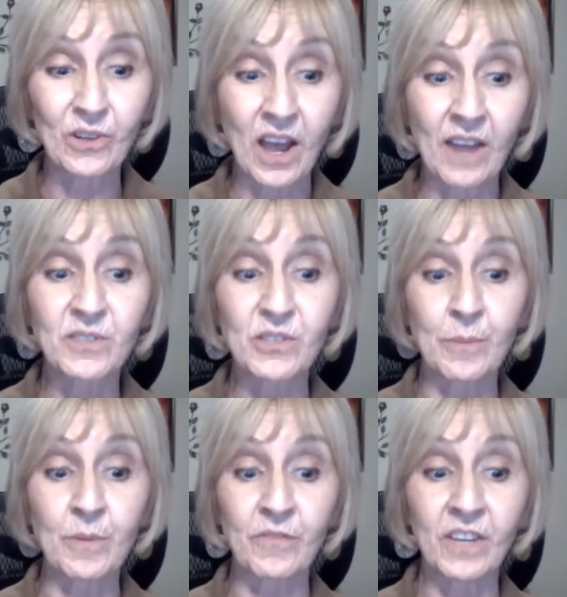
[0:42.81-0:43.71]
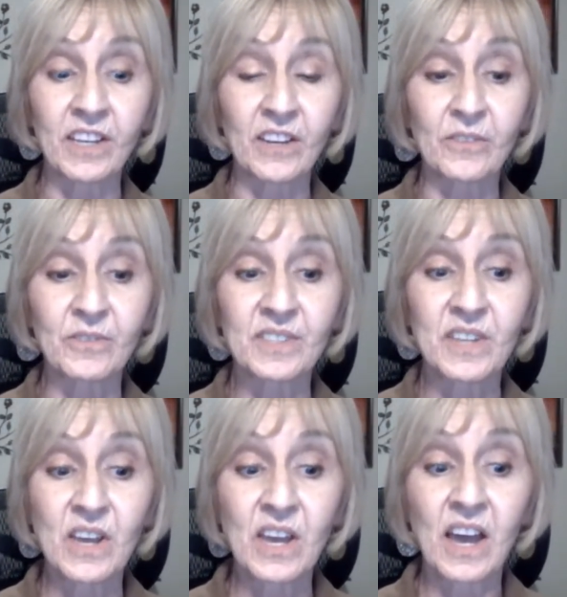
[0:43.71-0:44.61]
live streaming videos.
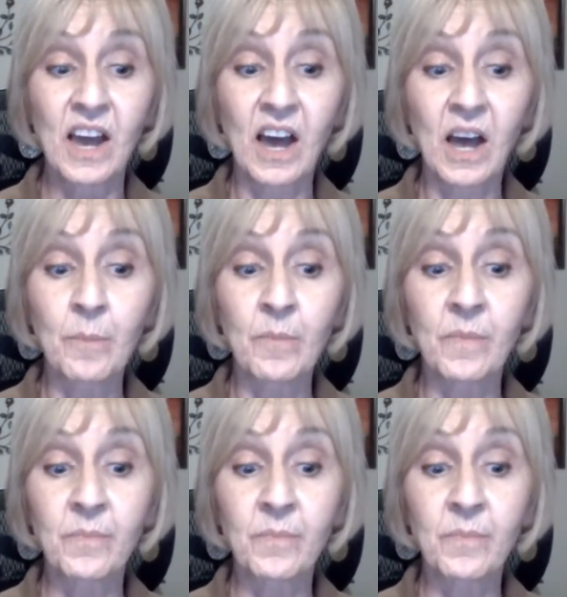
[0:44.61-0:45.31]
How